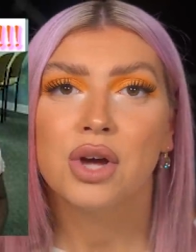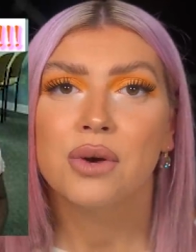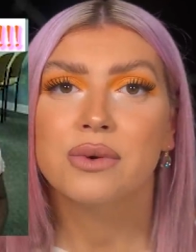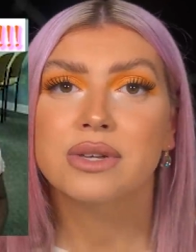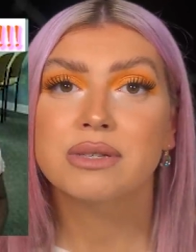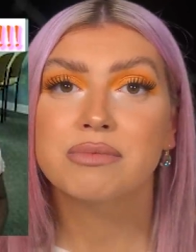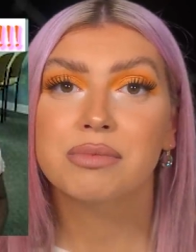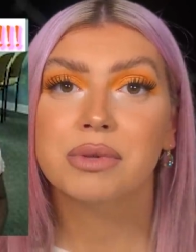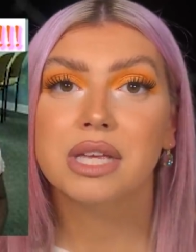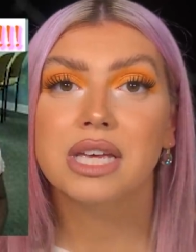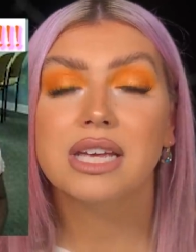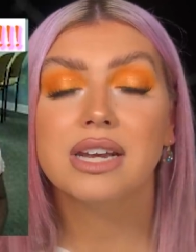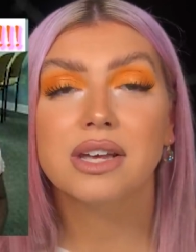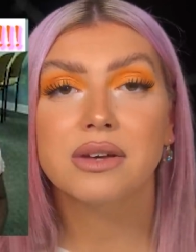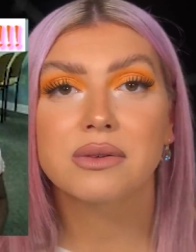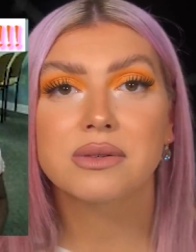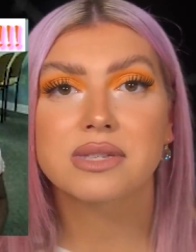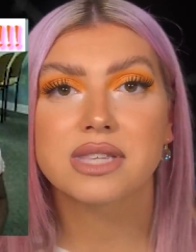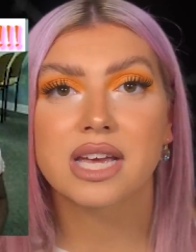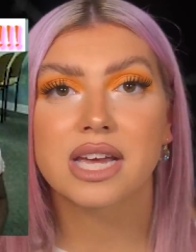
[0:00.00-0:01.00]
was playing
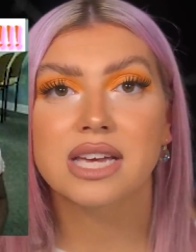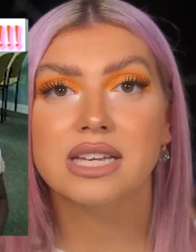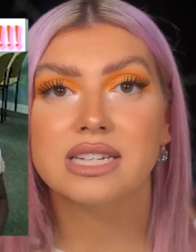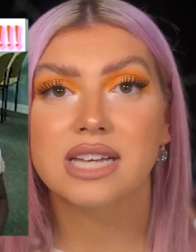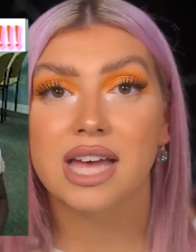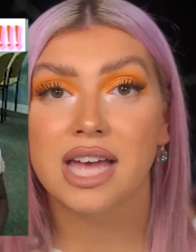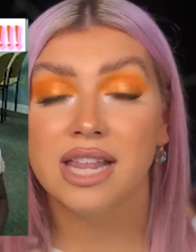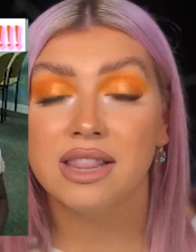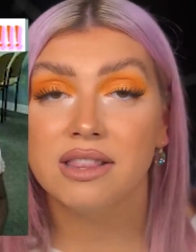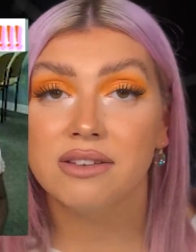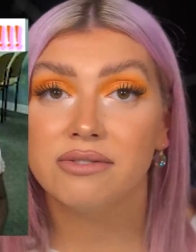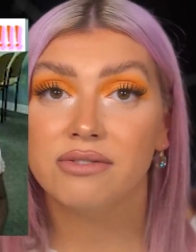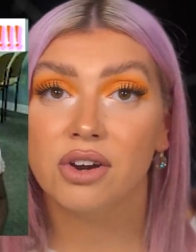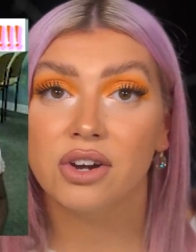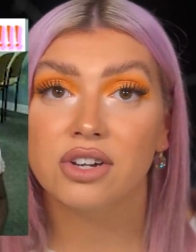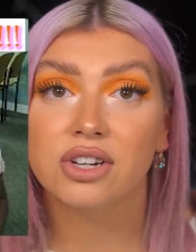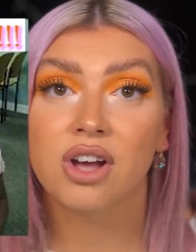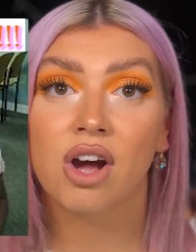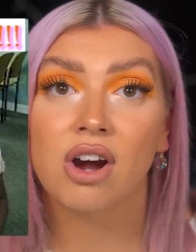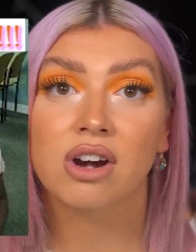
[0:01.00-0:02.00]
outside in the
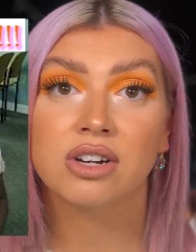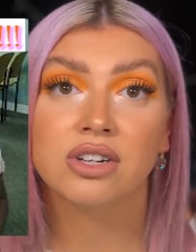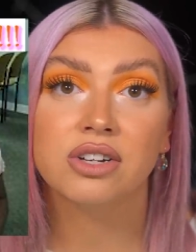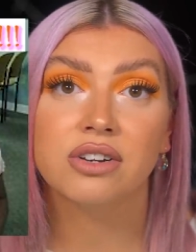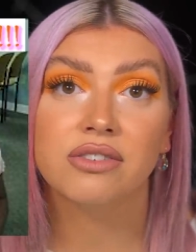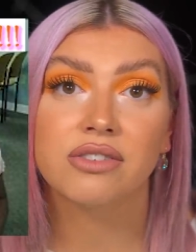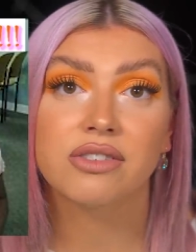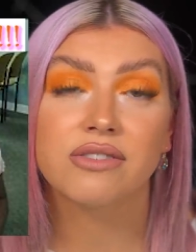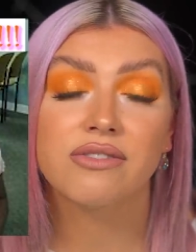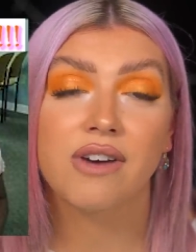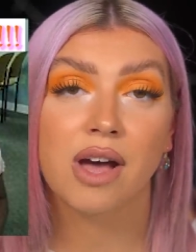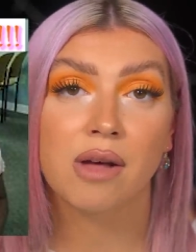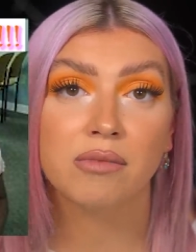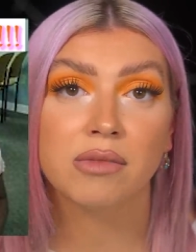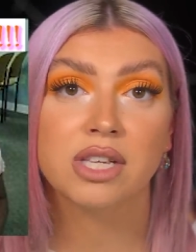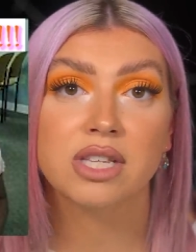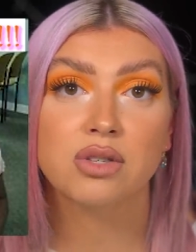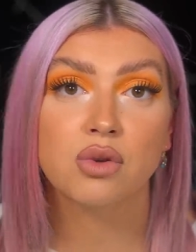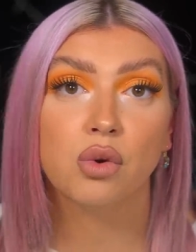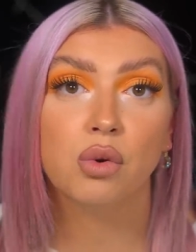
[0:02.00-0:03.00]
front garden of the
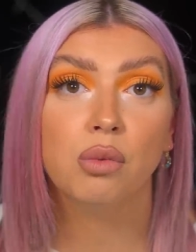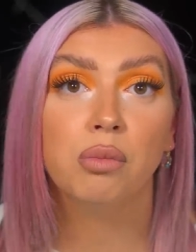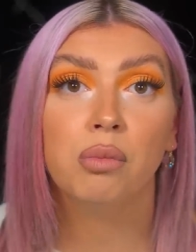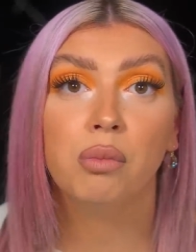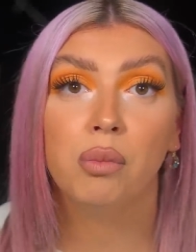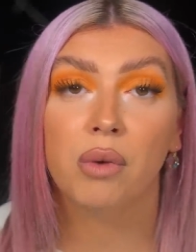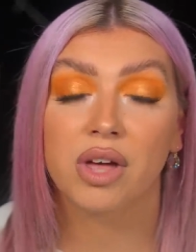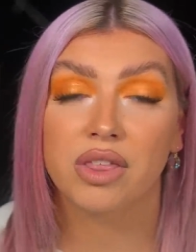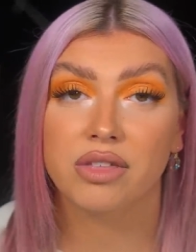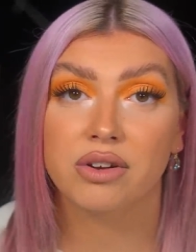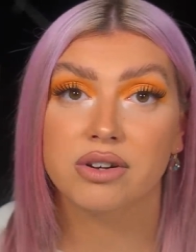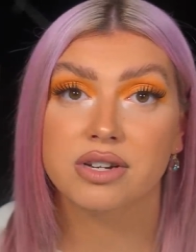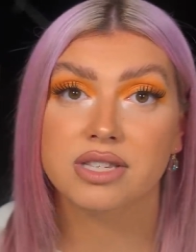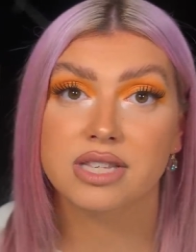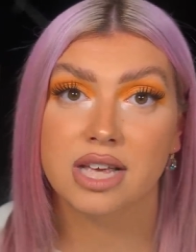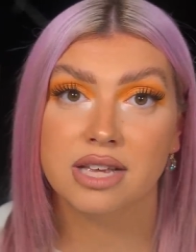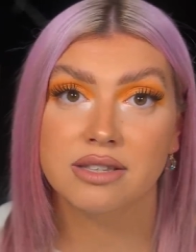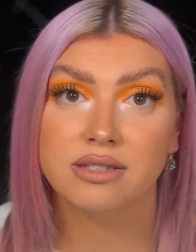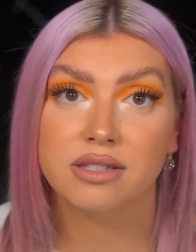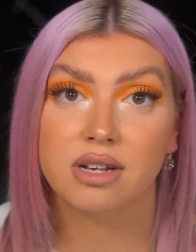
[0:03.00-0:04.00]
family's home with her
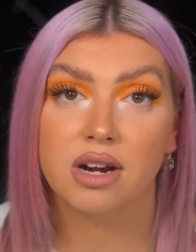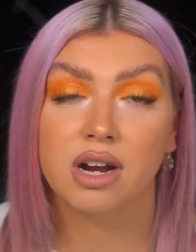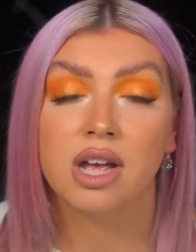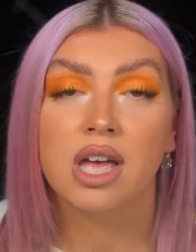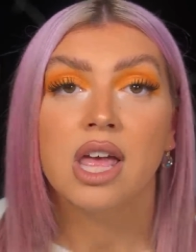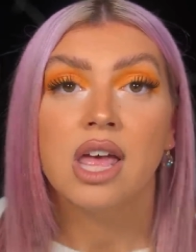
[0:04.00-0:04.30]
sister.